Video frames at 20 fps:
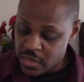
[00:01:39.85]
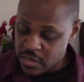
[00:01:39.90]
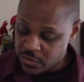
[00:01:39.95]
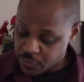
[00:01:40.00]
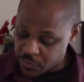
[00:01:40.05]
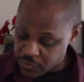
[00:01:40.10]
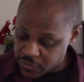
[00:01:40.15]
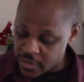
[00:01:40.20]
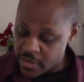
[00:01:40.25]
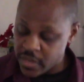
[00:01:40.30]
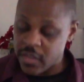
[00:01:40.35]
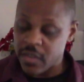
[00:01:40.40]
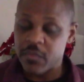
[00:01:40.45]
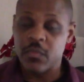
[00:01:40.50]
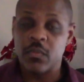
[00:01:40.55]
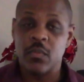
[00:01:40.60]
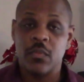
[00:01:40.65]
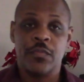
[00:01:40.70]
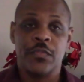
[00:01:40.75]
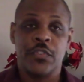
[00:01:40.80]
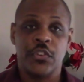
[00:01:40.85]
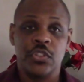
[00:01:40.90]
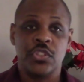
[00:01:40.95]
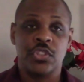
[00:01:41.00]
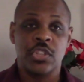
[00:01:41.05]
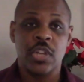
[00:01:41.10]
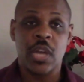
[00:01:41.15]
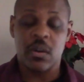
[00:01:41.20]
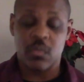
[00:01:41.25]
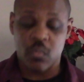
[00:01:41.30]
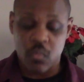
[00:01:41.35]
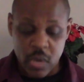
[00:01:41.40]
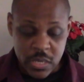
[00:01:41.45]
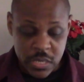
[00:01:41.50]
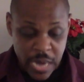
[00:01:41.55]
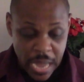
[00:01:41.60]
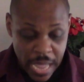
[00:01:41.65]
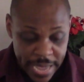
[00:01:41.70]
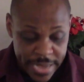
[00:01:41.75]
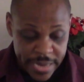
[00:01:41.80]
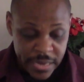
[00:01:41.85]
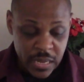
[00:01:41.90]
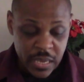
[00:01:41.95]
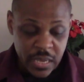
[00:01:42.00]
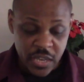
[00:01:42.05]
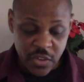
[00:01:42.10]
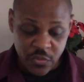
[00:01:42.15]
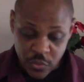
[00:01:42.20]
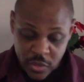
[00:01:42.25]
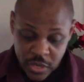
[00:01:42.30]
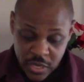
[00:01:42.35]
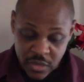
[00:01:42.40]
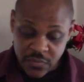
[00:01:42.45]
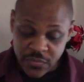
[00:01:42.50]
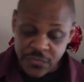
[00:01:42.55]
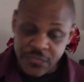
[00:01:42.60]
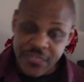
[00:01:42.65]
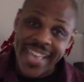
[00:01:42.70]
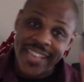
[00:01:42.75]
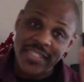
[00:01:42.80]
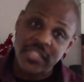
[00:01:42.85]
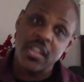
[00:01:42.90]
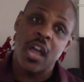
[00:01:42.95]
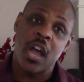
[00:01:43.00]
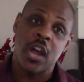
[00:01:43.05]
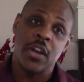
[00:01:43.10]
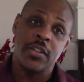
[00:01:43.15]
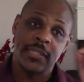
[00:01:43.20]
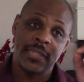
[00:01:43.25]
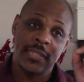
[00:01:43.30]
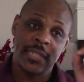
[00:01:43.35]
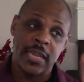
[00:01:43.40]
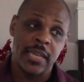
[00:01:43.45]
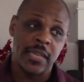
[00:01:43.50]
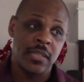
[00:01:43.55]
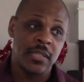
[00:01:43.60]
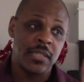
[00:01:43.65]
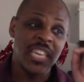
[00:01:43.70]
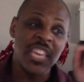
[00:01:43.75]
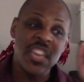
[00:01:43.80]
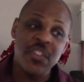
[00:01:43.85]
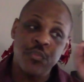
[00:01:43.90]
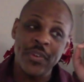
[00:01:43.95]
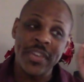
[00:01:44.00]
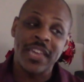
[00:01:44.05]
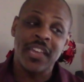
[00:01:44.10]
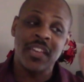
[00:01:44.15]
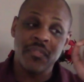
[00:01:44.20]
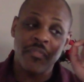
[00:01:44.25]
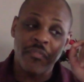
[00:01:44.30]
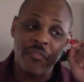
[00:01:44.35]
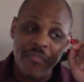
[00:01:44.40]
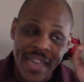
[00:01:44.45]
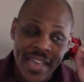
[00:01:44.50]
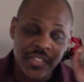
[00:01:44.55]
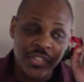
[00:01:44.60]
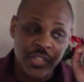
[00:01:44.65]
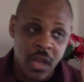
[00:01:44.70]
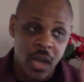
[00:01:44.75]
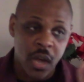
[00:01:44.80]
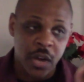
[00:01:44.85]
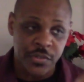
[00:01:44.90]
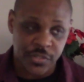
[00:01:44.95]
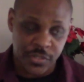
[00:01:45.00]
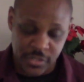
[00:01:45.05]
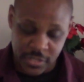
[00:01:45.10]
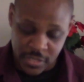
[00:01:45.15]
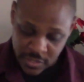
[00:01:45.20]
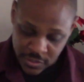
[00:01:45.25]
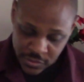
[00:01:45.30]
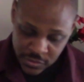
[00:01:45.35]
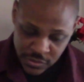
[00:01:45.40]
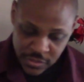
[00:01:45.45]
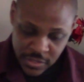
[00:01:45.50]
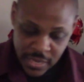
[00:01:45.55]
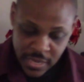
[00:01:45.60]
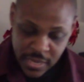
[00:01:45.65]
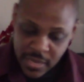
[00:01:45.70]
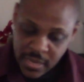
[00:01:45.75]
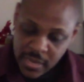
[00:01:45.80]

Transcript: As we say in 1 John 1 9, if we confess our sins, if we confess our sins,